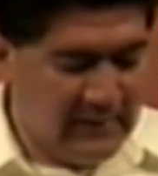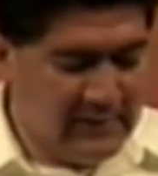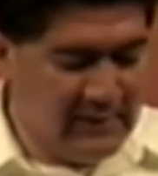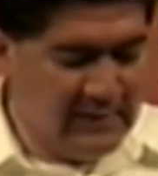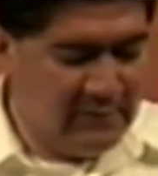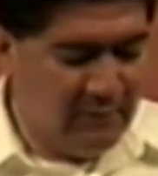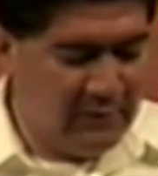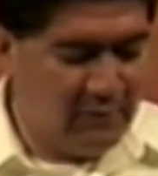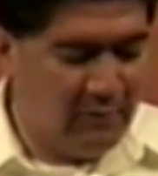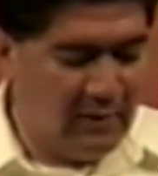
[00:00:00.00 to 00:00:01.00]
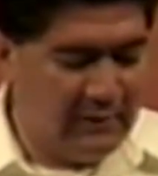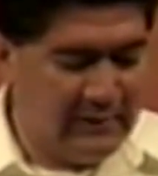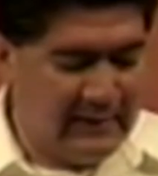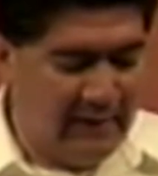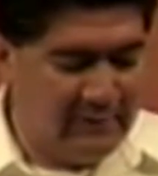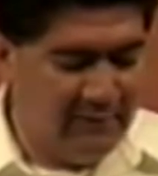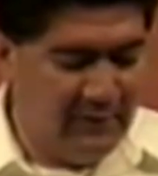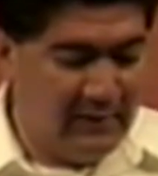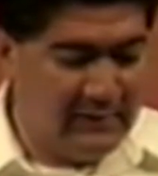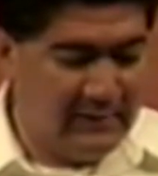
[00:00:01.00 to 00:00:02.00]
Jesus went through all the towns and
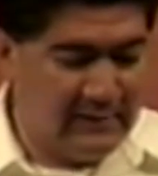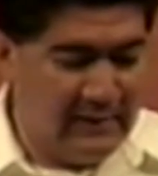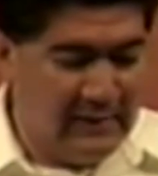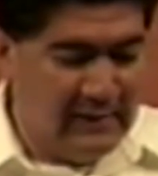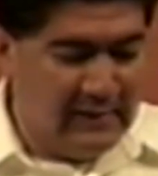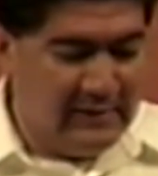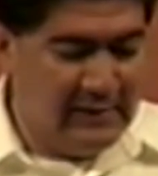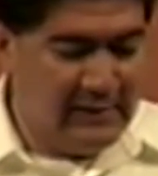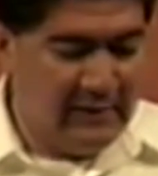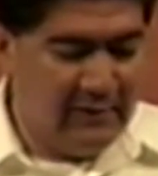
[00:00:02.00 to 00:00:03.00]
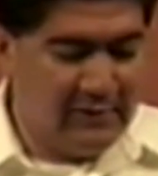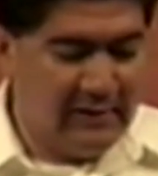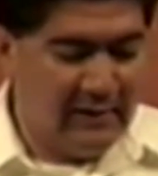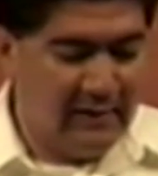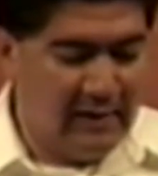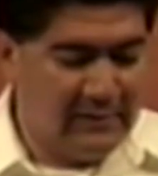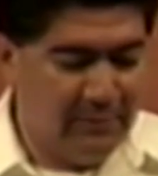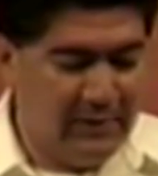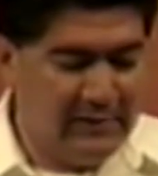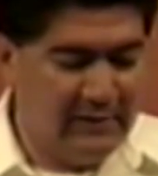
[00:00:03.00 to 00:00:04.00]
villages, teaching in their synagogues,
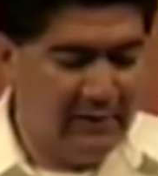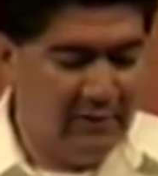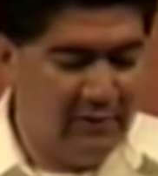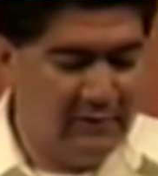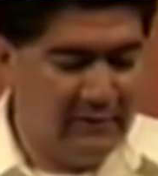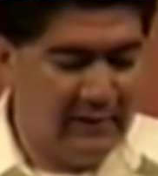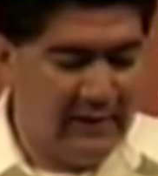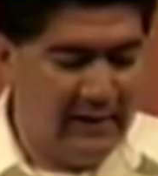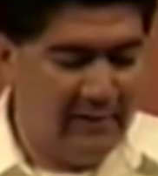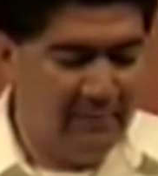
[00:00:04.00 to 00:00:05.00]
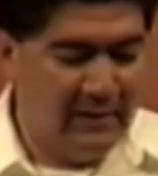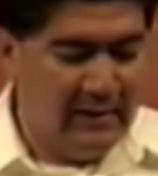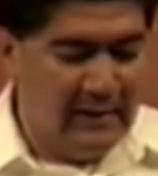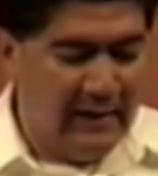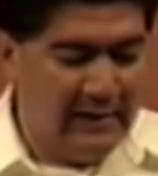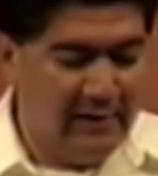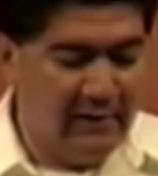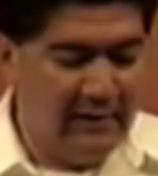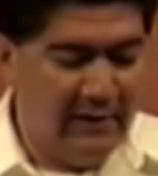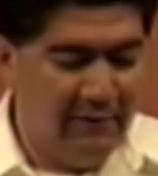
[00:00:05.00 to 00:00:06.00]
preaching the good news of the kingdom, and
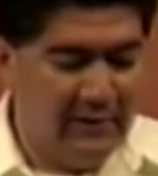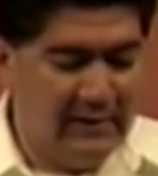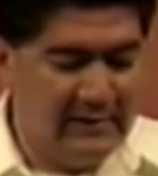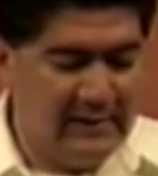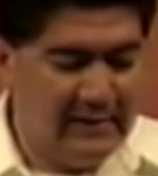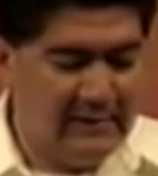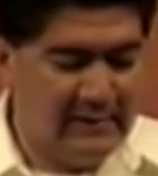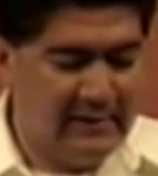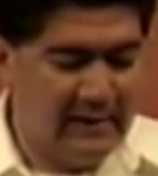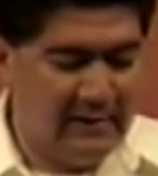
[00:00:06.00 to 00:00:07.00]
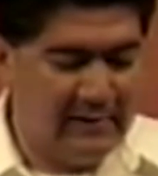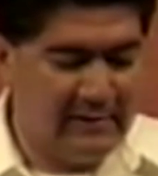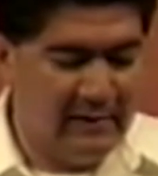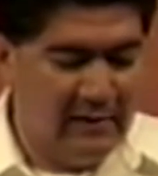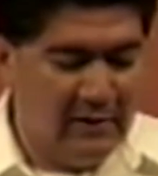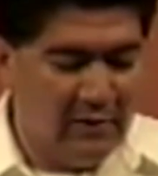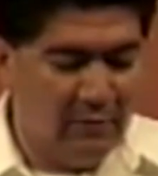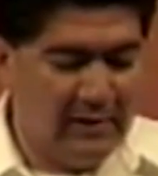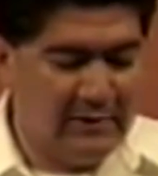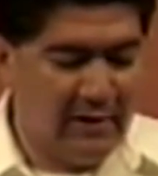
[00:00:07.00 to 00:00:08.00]
healing every disease and sickness.
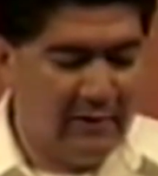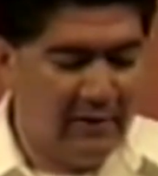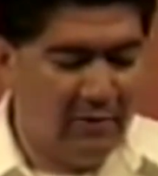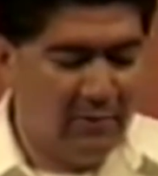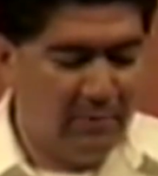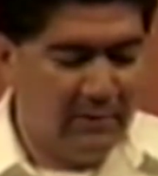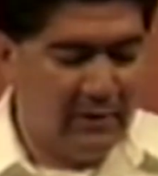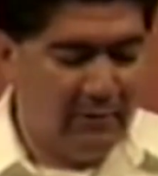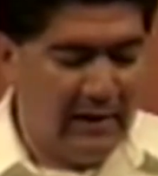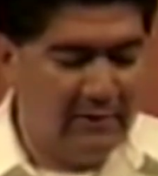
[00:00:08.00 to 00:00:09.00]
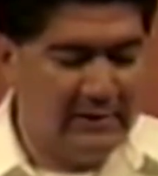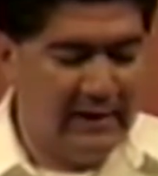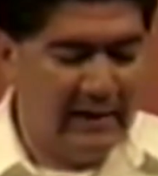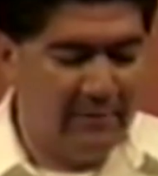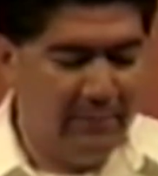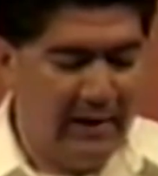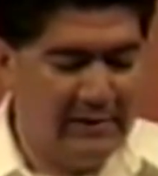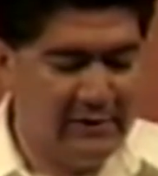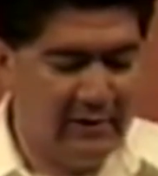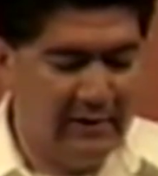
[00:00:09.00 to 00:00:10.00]
When he saw the, the crowds, he had
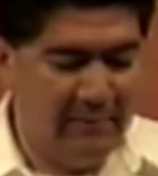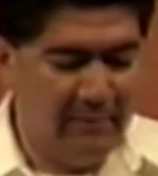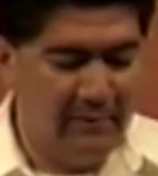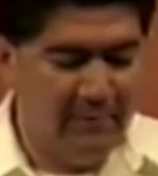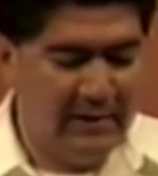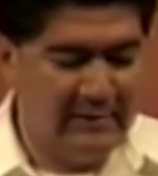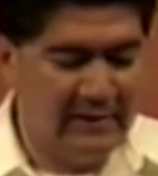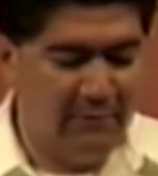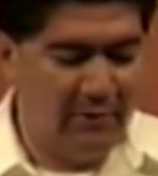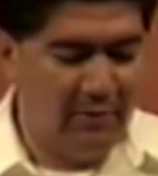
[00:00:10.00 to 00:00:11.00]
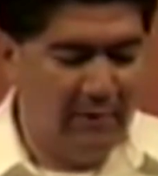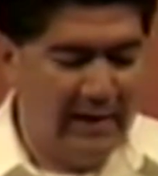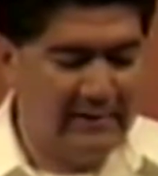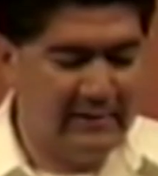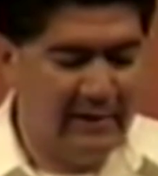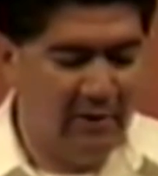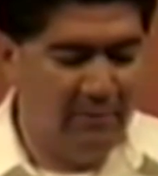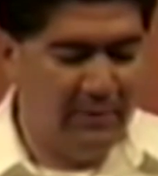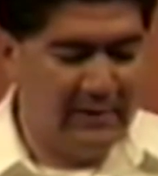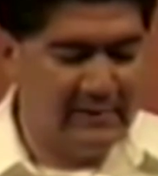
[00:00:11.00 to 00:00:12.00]
compassion on them because they were harassed and
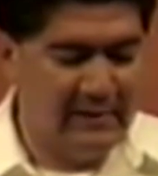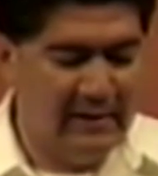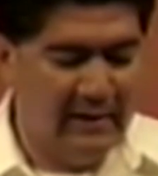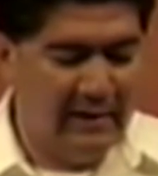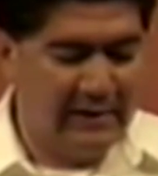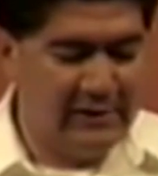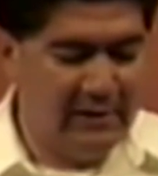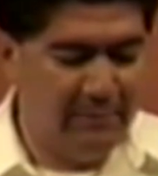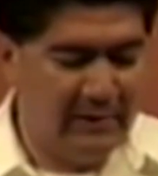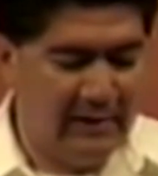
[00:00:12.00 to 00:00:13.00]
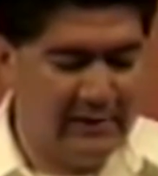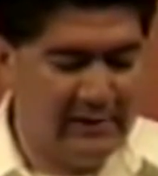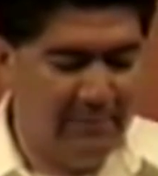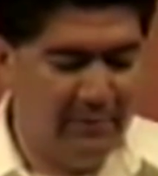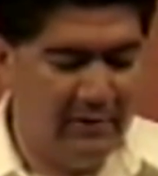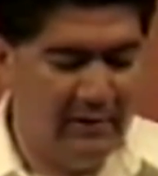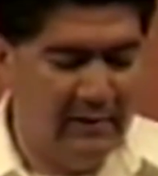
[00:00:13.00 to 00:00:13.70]
helpless, like sheep without a shepherd.